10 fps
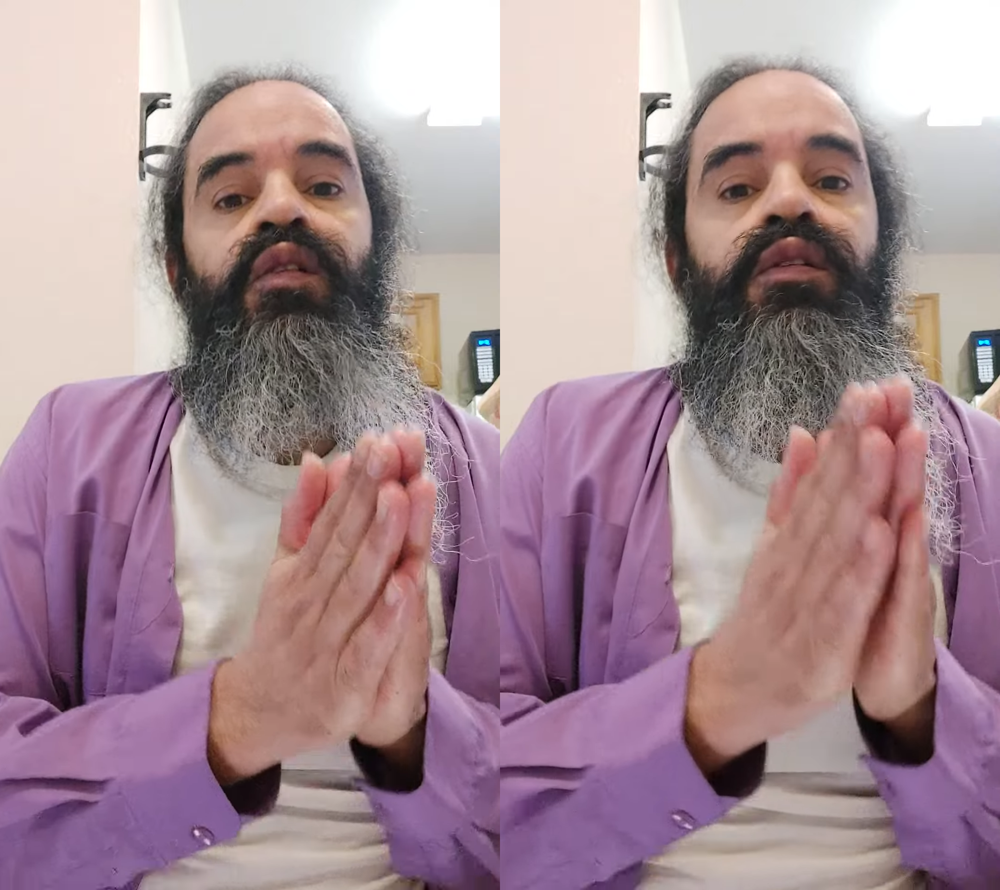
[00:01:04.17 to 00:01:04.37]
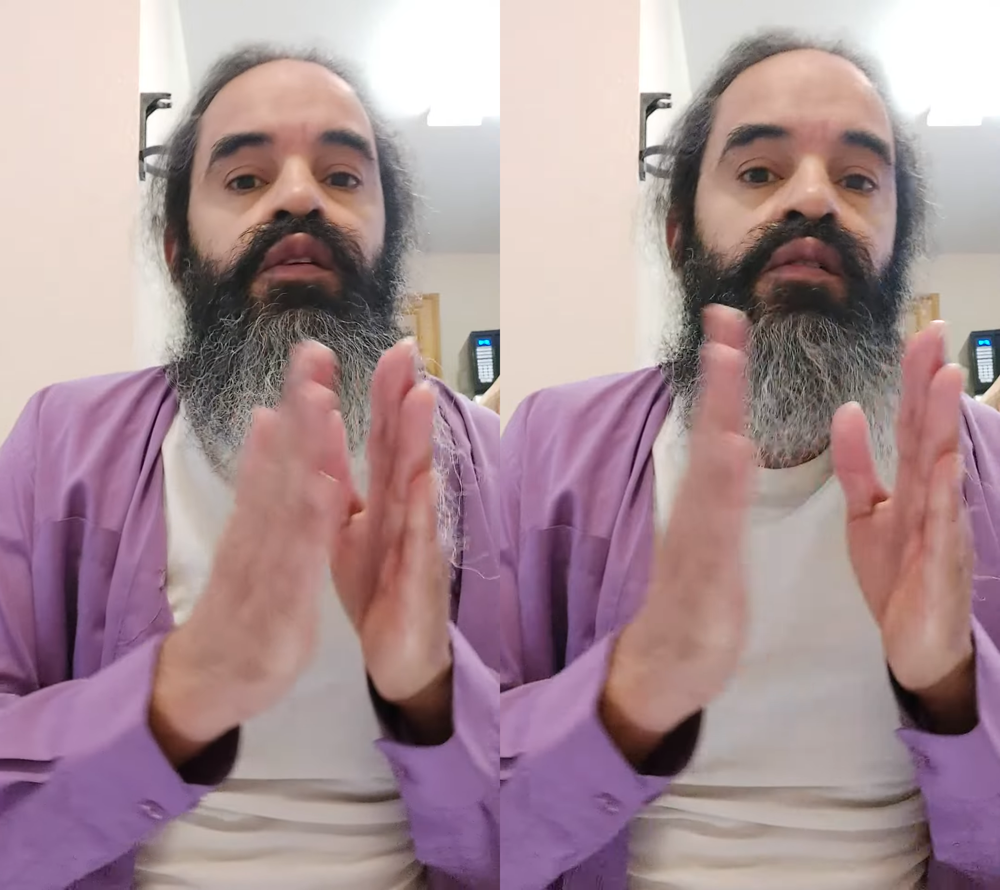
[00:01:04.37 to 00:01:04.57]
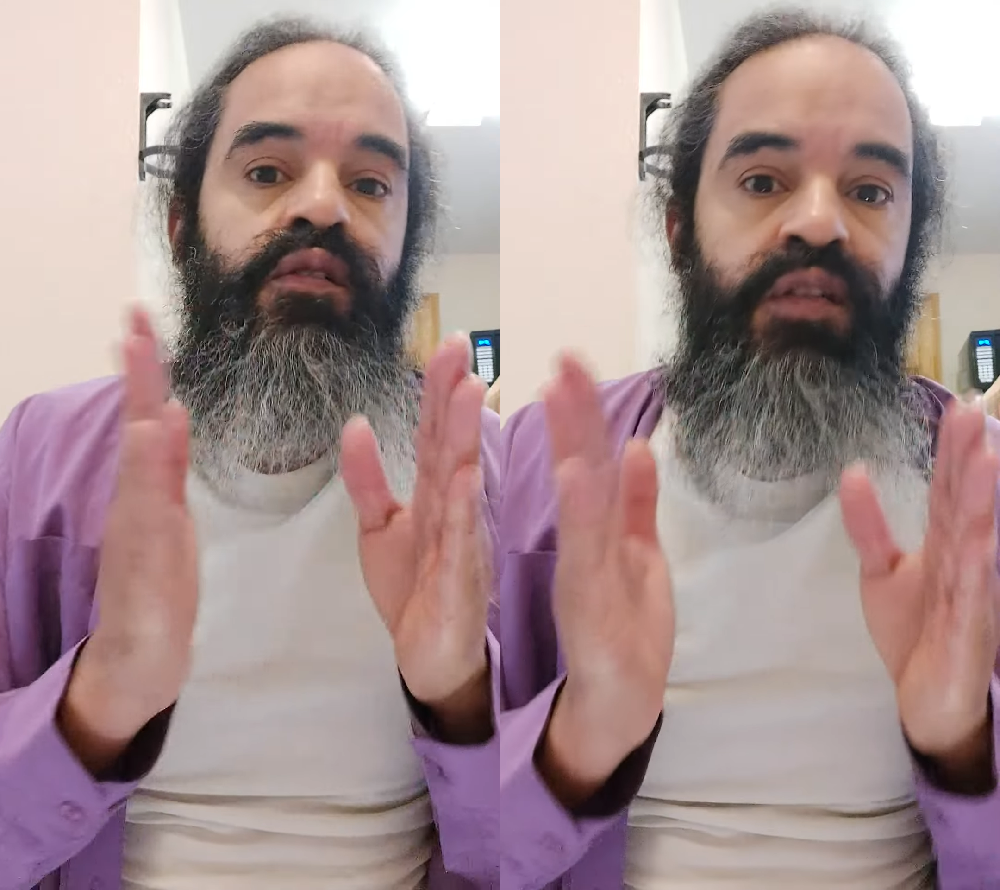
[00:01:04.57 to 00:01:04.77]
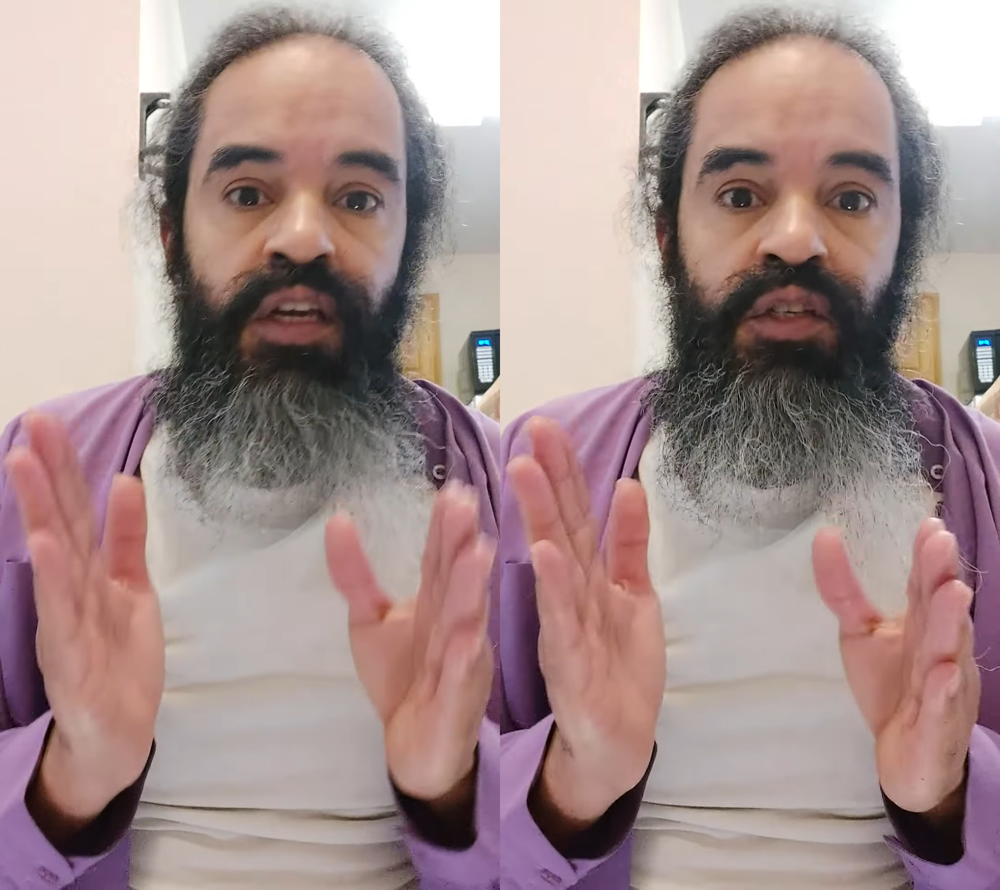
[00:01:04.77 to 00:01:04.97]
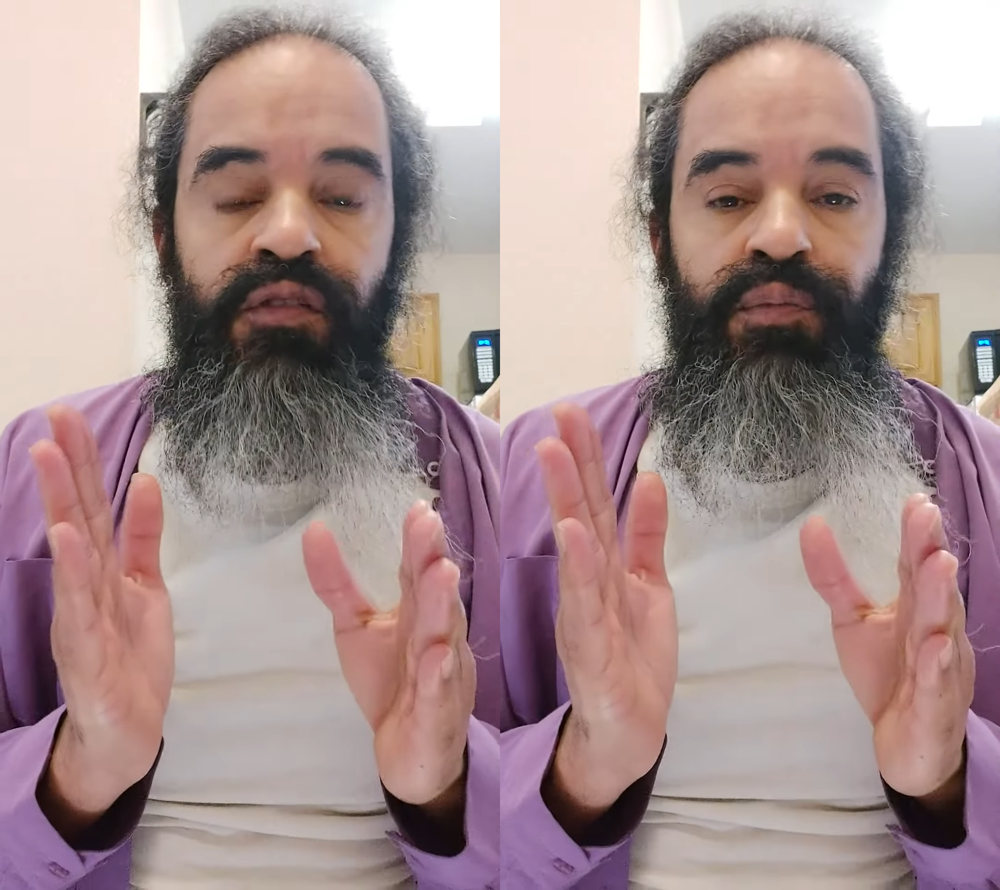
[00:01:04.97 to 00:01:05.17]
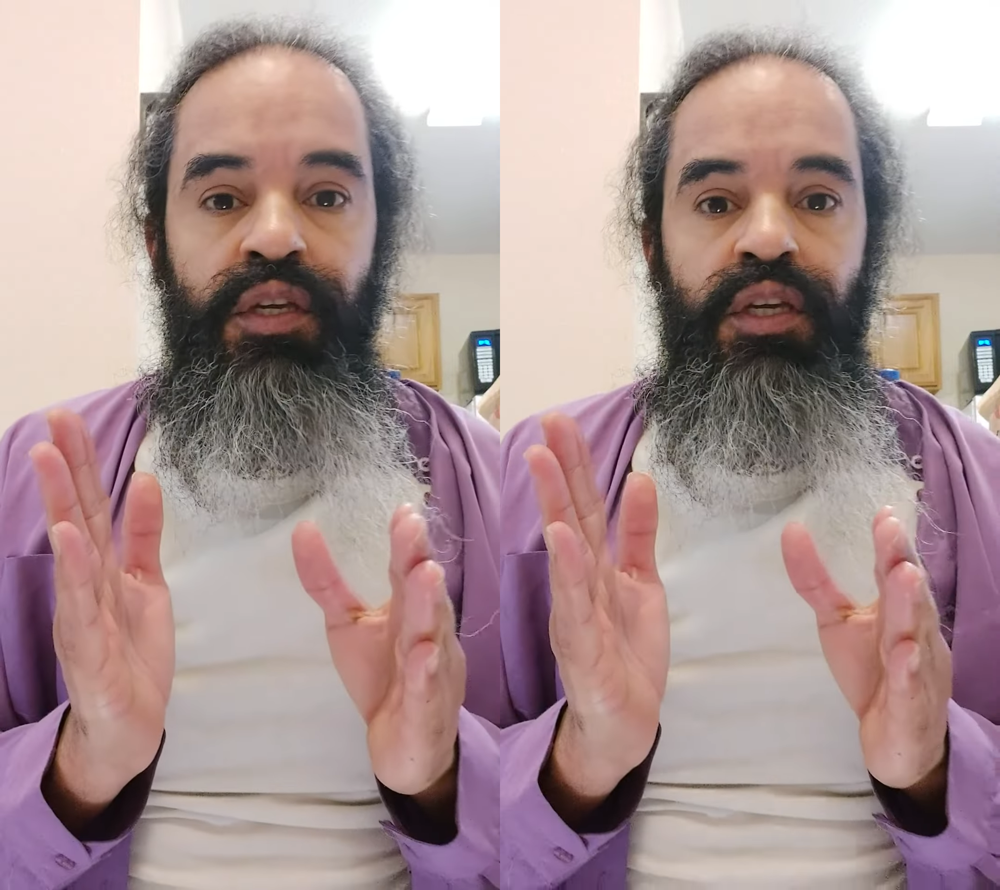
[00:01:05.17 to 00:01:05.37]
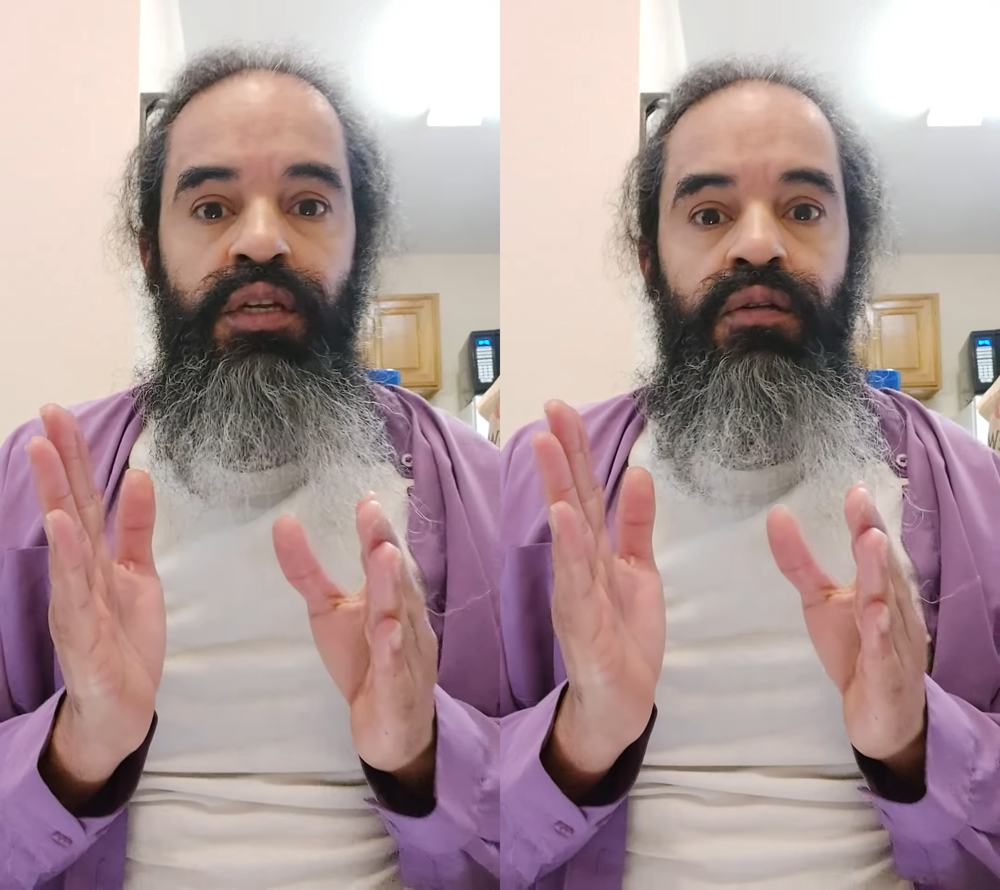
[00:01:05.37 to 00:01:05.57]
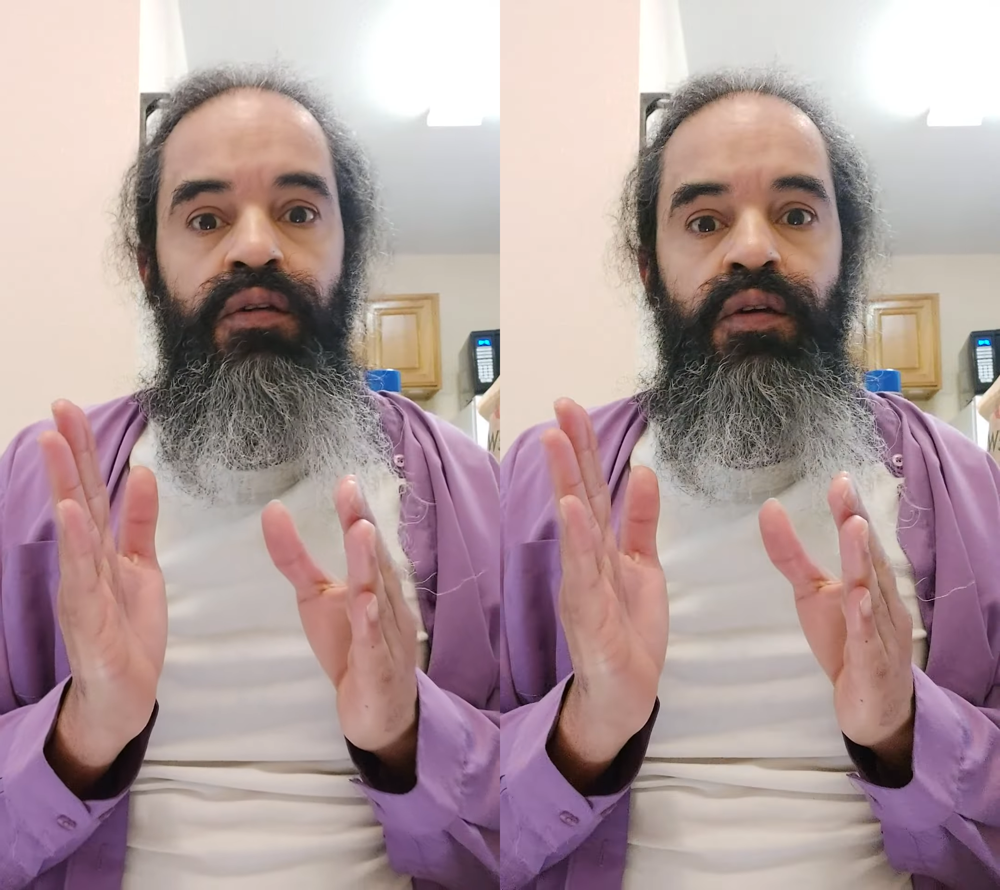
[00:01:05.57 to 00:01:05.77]
earlier stage of
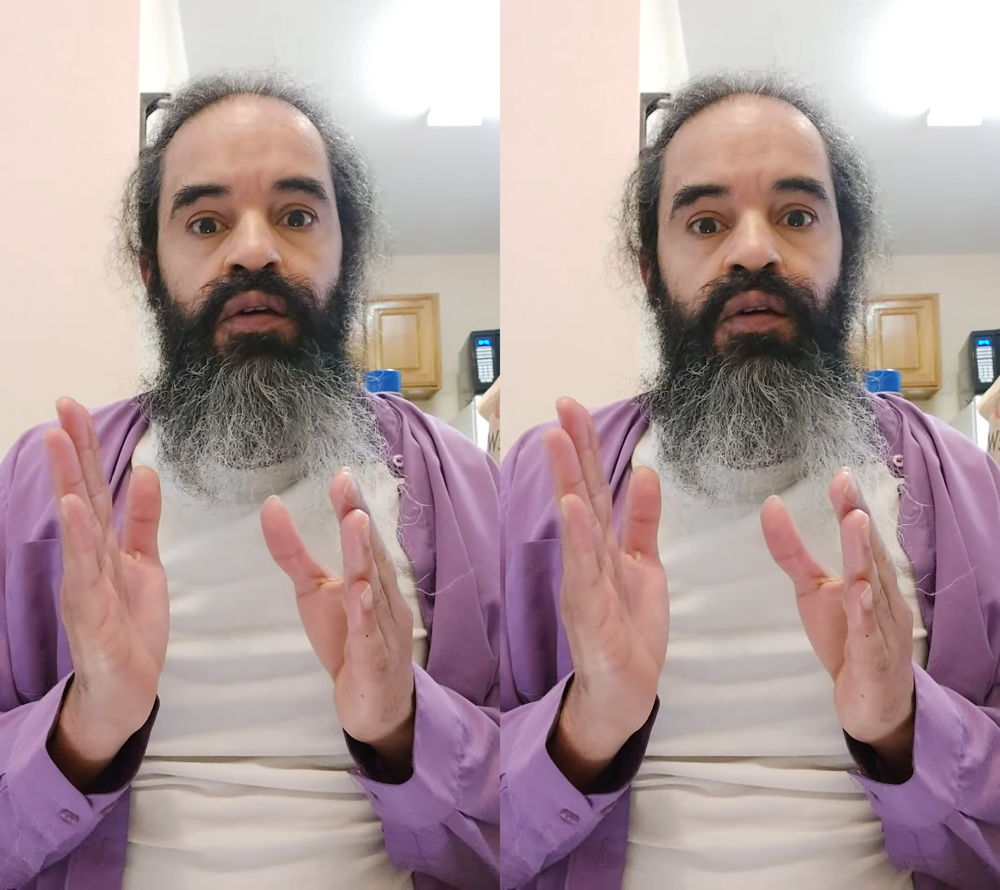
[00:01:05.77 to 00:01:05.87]
being